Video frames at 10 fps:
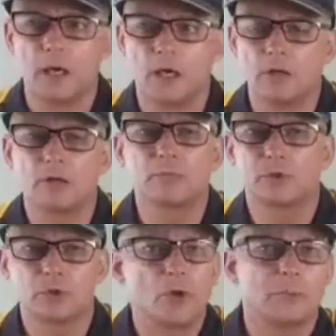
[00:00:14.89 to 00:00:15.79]
A lot of them
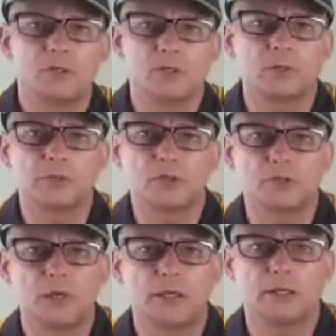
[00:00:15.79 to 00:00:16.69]
should not be sold in
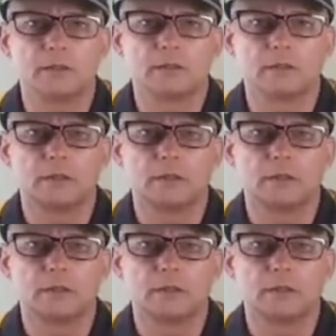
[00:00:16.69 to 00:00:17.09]
Australia.